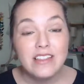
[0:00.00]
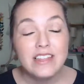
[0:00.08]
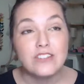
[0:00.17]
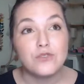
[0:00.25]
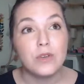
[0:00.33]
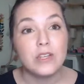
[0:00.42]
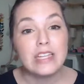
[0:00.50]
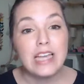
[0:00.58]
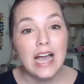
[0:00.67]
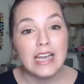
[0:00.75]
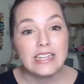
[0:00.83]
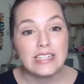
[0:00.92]
and that is really
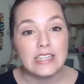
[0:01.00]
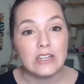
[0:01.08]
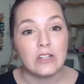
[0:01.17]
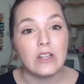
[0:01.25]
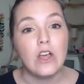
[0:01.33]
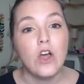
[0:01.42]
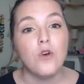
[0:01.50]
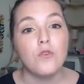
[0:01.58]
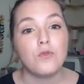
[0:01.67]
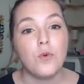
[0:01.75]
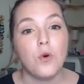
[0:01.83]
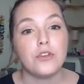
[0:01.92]
ideal
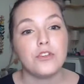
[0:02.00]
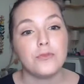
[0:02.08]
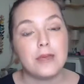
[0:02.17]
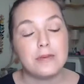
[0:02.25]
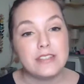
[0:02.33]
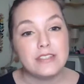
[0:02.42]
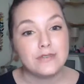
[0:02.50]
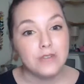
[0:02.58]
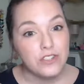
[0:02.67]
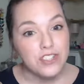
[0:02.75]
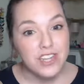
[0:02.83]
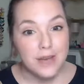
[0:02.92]
for your baby's
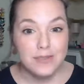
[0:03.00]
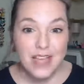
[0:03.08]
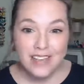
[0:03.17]
first steps.